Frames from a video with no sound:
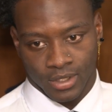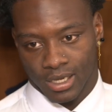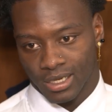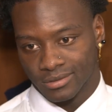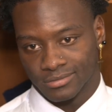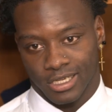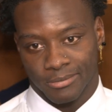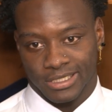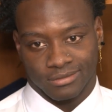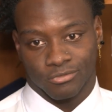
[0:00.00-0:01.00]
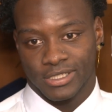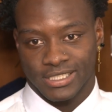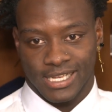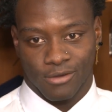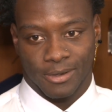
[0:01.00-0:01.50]
I mean, we
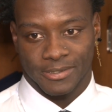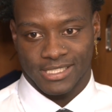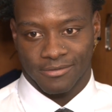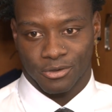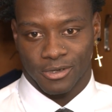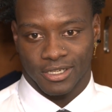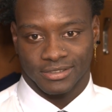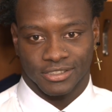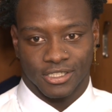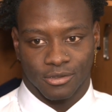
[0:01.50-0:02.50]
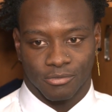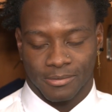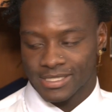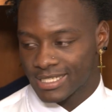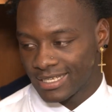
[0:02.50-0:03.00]
just got weapons everywhere. You know,
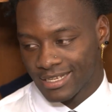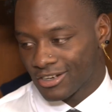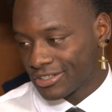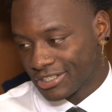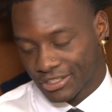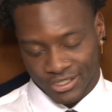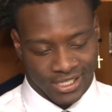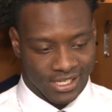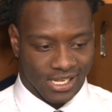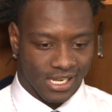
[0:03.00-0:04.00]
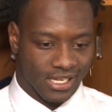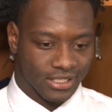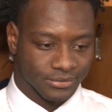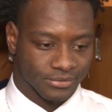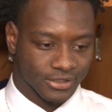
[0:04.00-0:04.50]
we've been saying that all year.
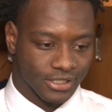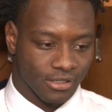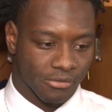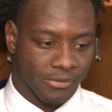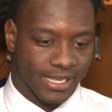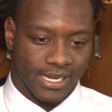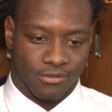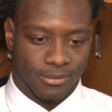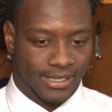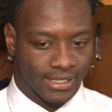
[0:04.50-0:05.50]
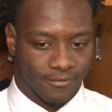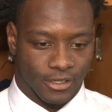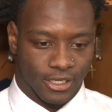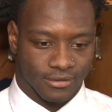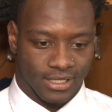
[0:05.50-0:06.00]
You know, when we get everybody
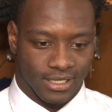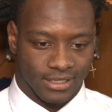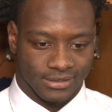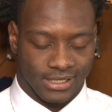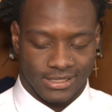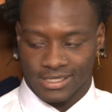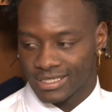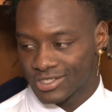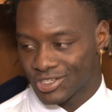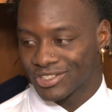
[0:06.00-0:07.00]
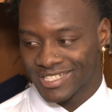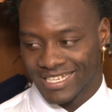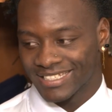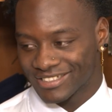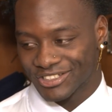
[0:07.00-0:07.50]
involved, it's a good
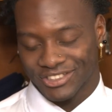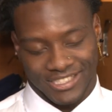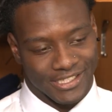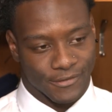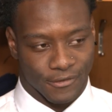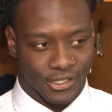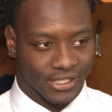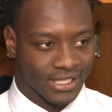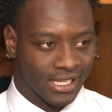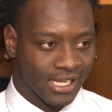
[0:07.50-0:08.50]
thing. It's a good thing. It's fun.